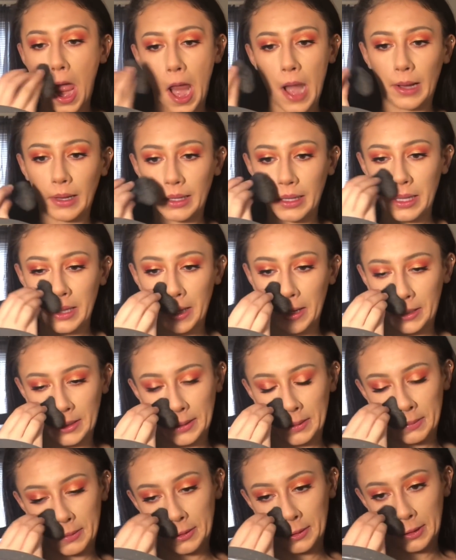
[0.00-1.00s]
and I can't
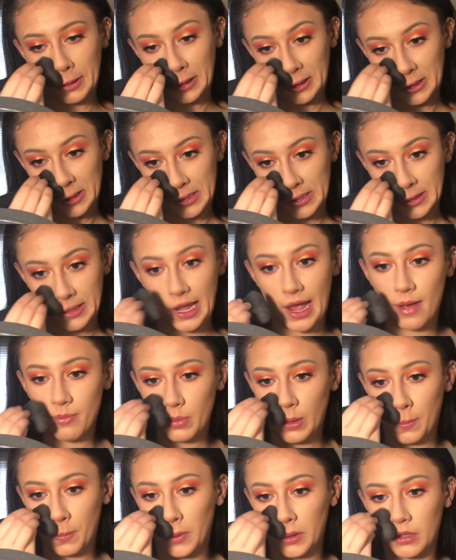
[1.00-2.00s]
itch them, so I just
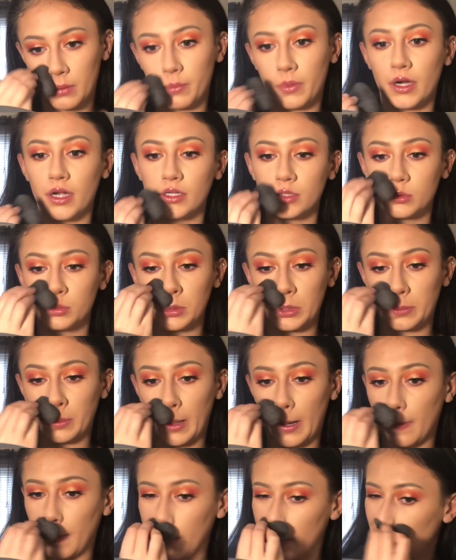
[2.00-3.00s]
stab them with a brush, which
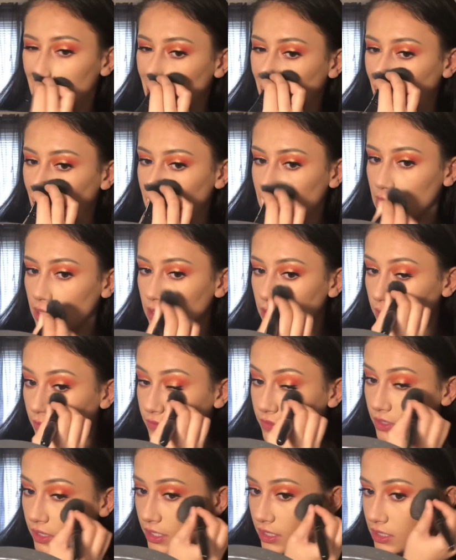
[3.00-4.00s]
probably isn't good either
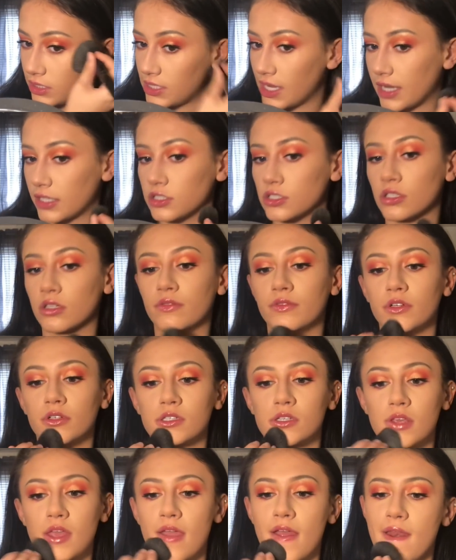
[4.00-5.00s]
for like the texture of your
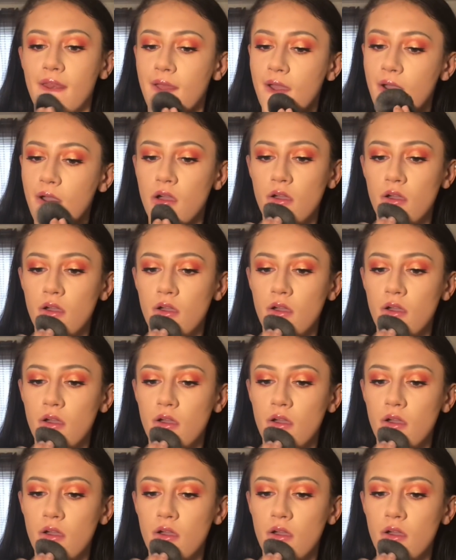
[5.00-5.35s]
skin.